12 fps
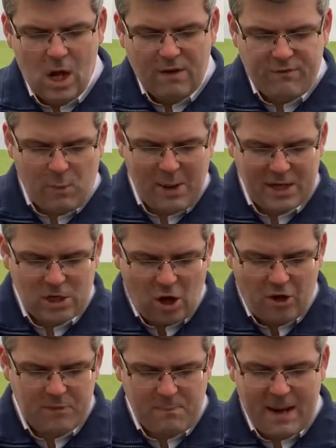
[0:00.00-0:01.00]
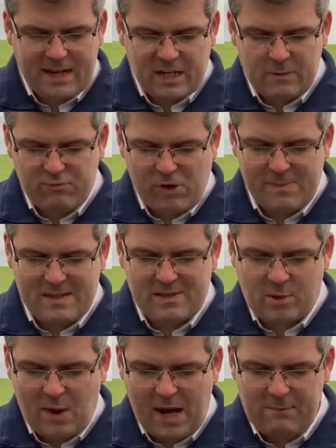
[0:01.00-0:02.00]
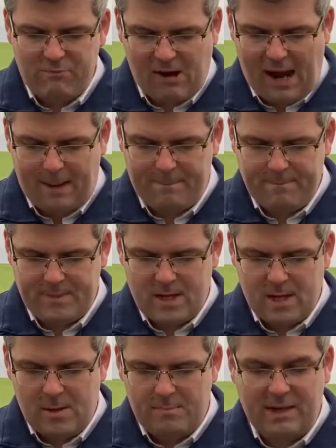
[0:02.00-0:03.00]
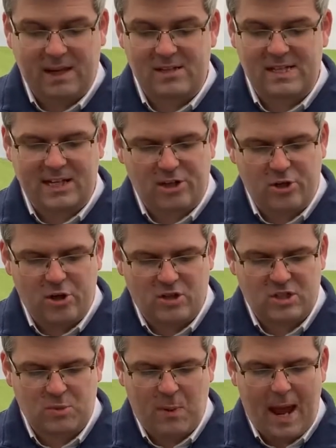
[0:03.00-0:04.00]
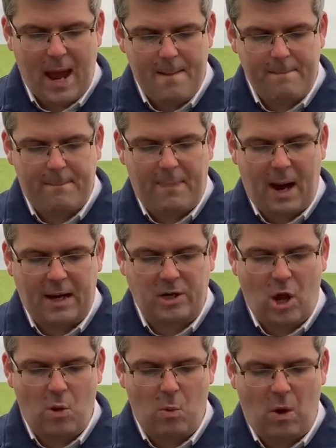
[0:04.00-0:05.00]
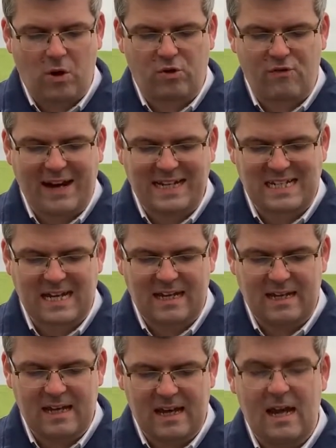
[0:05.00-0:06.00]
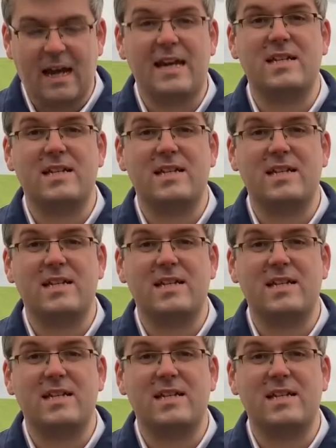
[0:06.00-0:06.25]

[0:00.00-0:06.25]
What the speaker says: For when God made a promise to Abraham, because he could not swear by no one greater, he